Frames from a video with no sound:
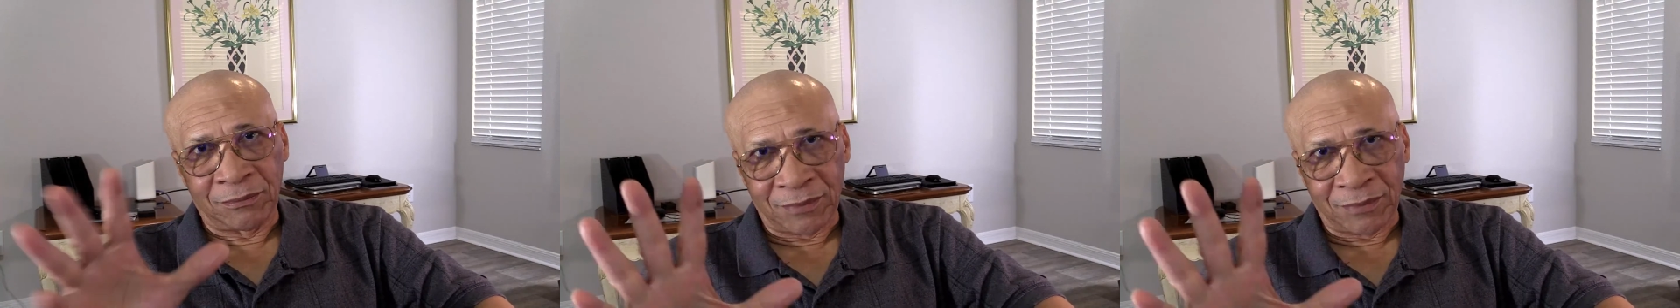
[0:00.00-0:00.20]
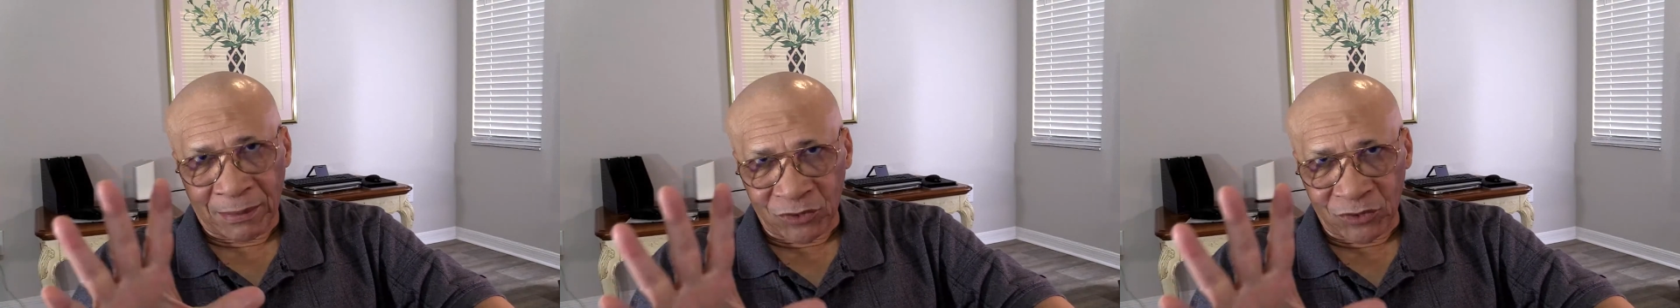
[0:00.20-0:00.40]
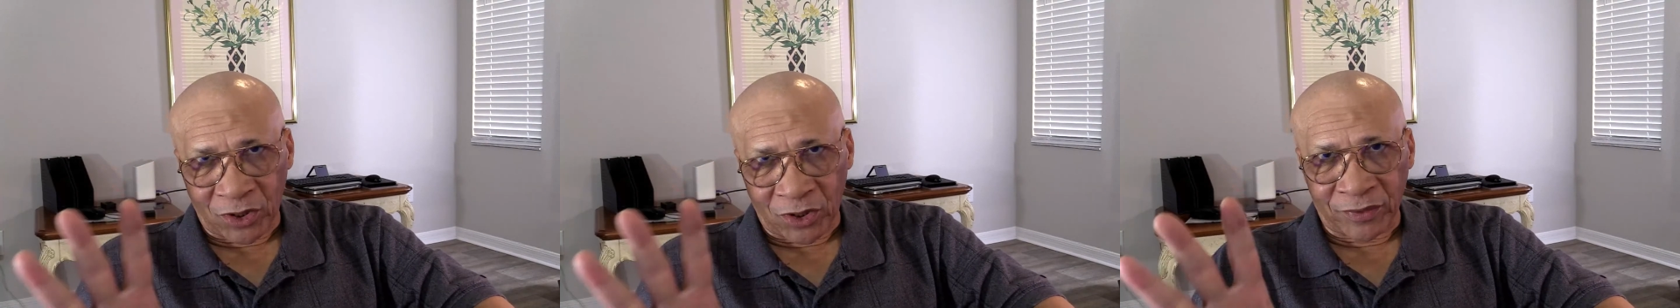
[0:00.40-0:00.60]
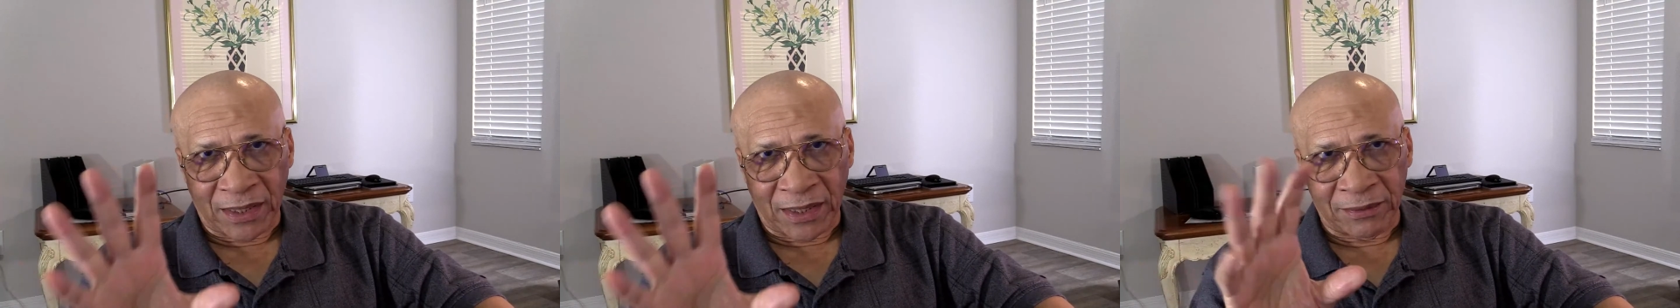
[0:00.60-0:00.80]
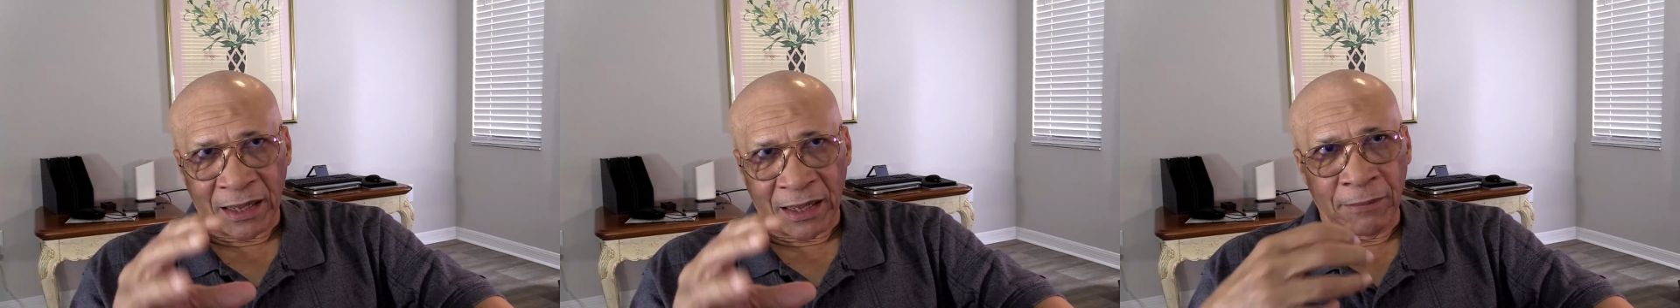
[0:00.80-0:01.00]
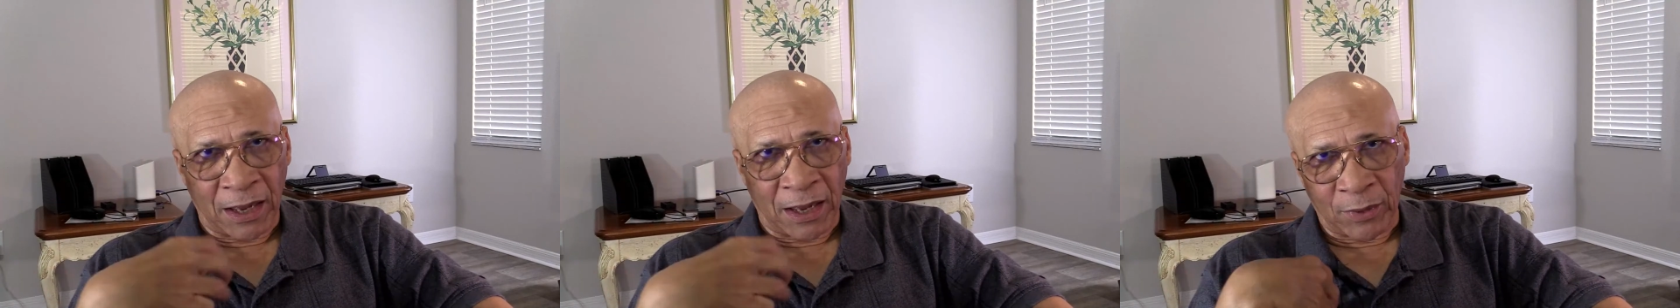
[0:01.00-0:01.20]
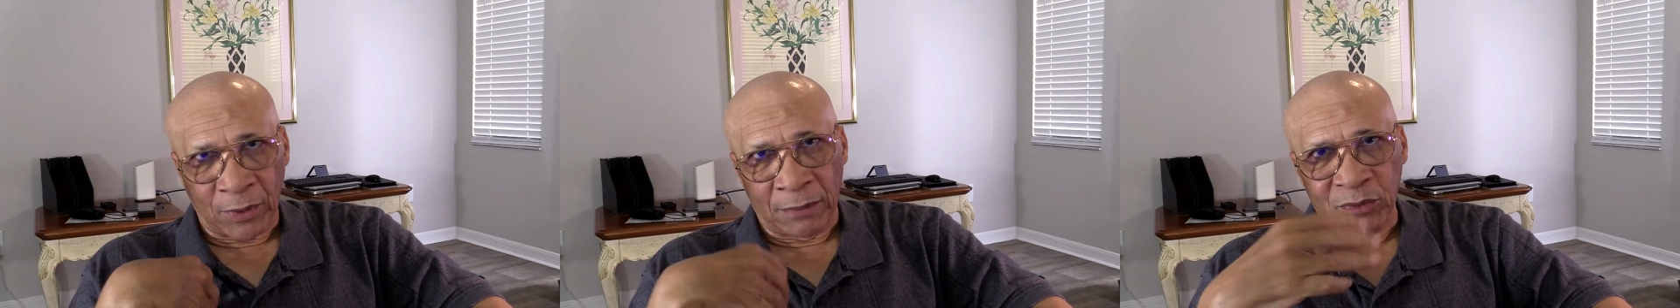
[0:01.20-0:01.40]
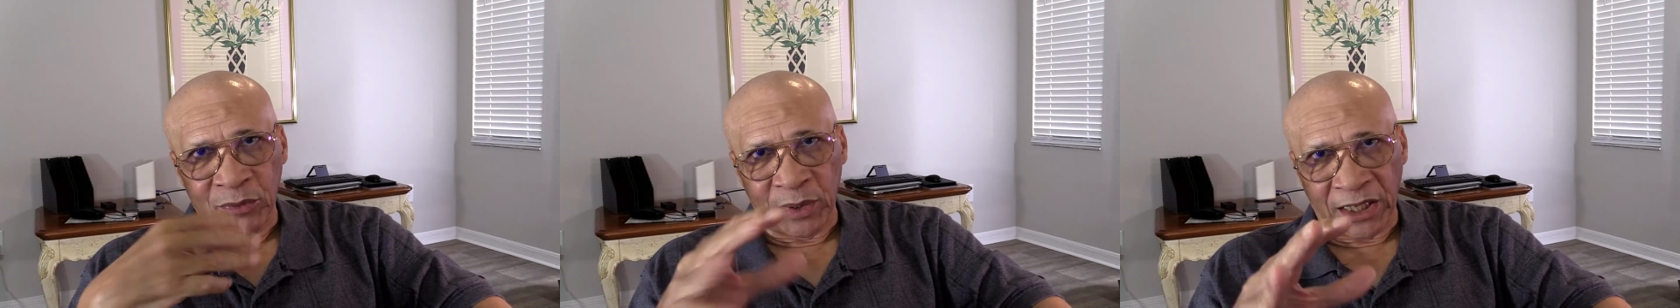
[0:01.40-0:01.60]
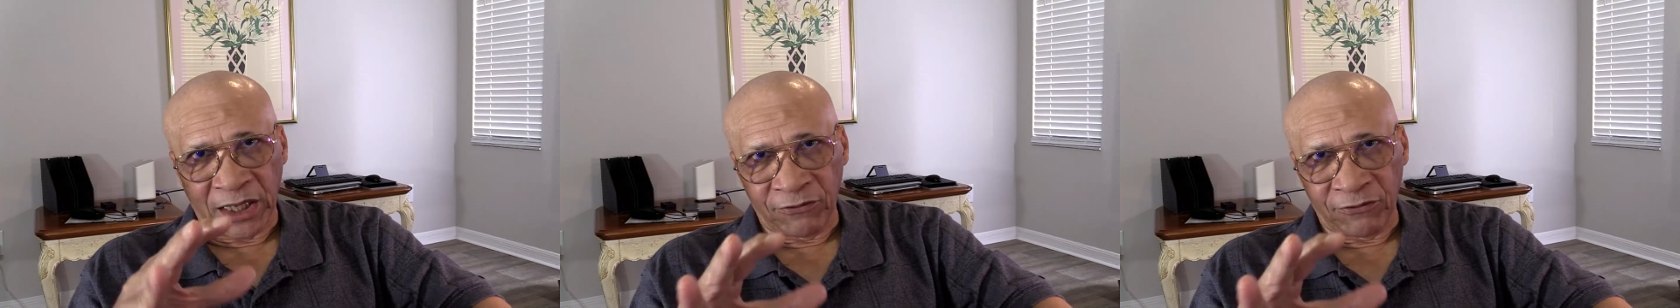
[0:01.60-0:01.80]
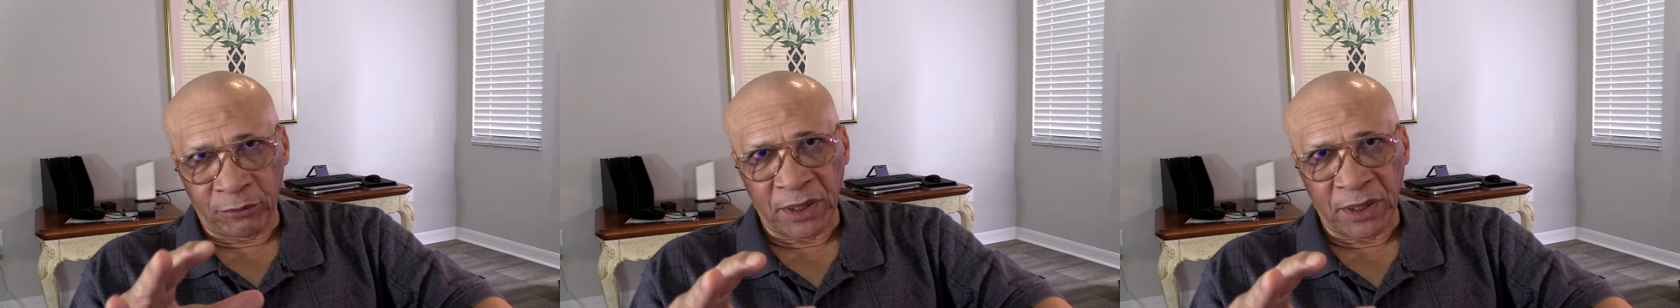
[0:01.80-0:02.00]
I'm sorry, I'm speaking
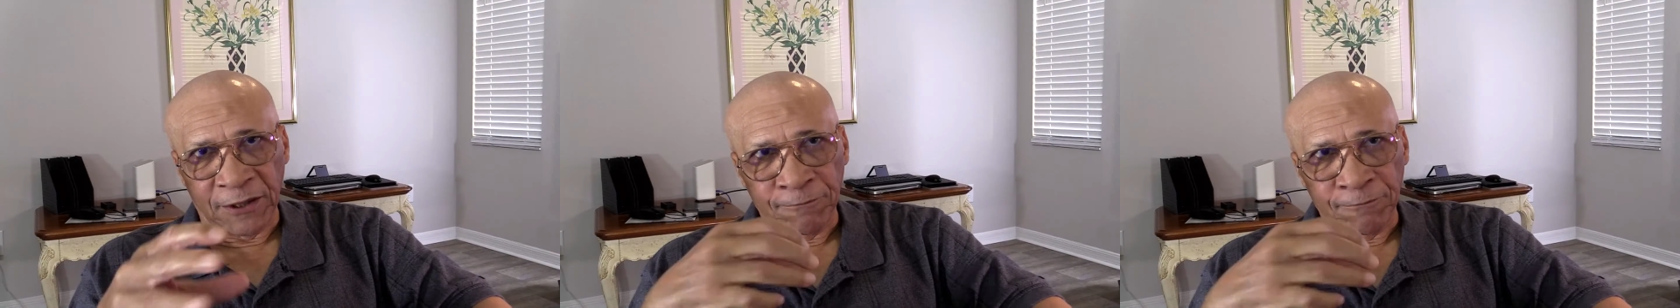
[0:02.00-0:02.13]
for me.